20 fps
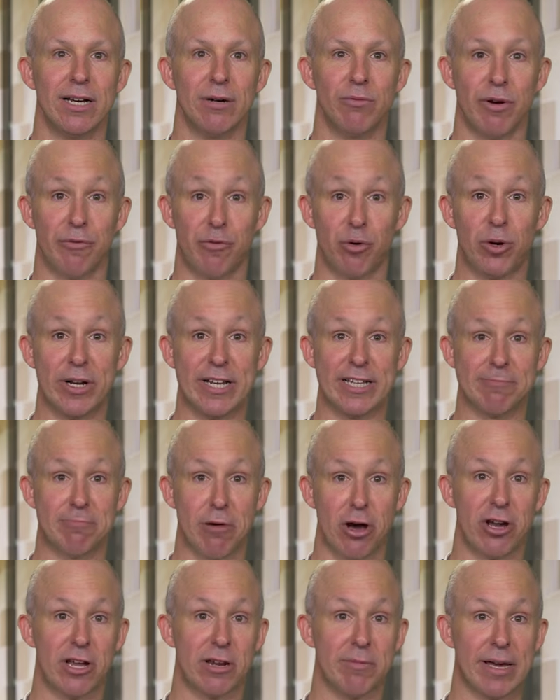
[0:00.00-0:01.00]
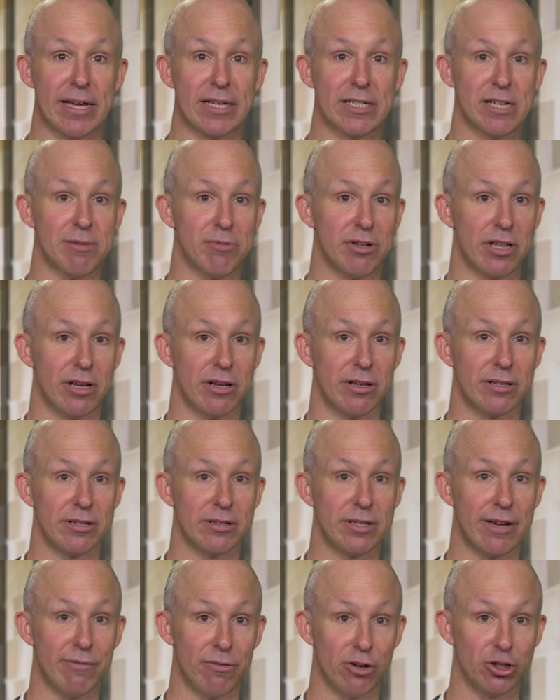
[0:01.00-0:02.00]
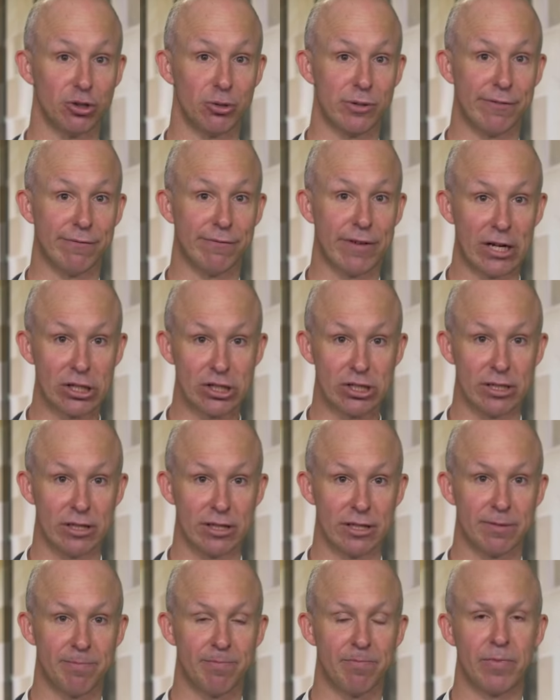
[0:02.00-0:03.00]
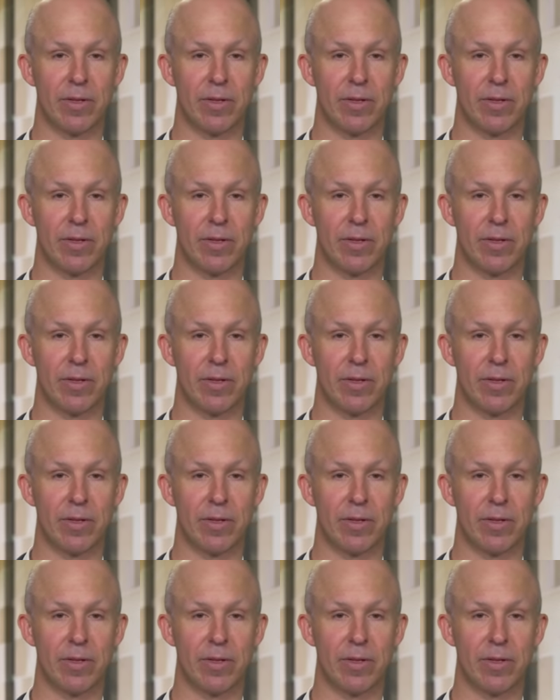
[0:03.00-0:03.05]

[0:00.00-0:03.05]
We've already spoken about some of those evolutionary functions.